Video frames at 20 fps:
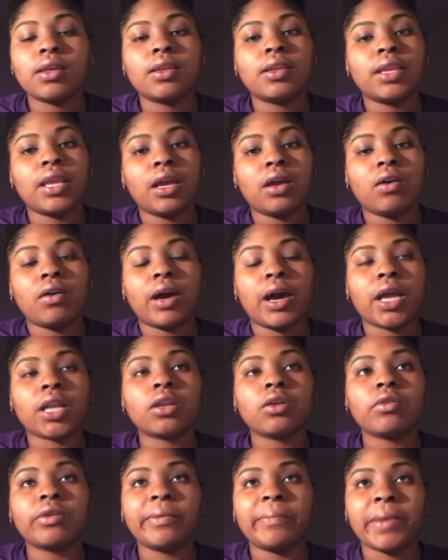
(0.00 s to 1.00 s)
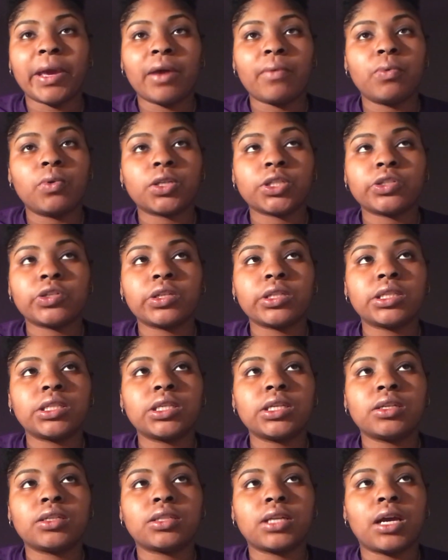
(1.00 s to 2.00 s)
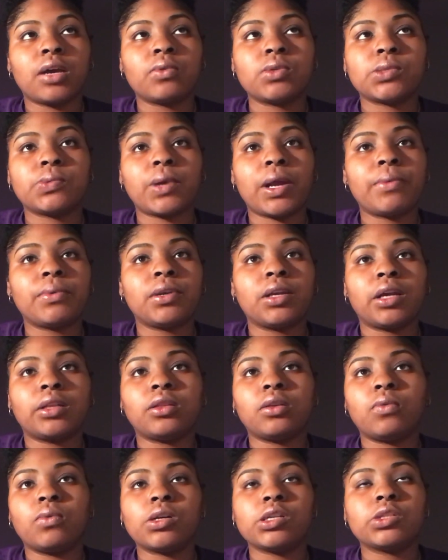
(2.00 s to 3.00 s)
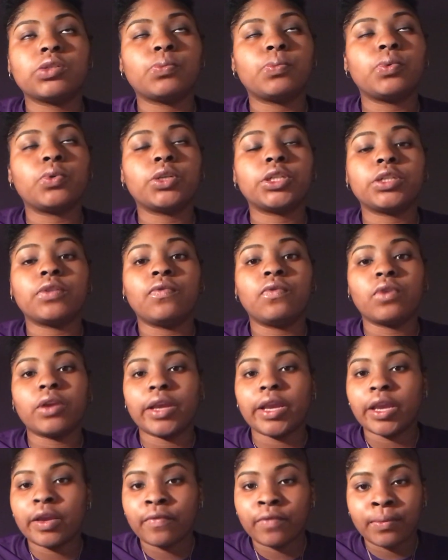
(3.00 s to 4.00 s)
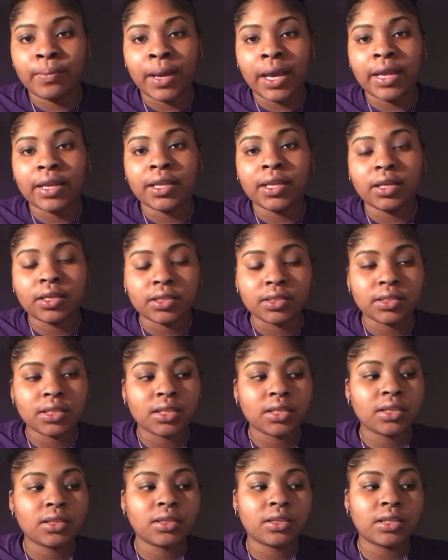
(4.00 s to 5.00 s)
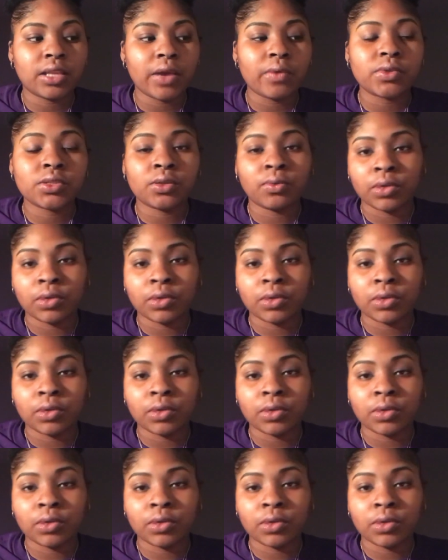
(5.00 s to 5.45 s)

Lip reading: Now, I know the math portion of the TSI was probably like the worst portion for everybody because that was the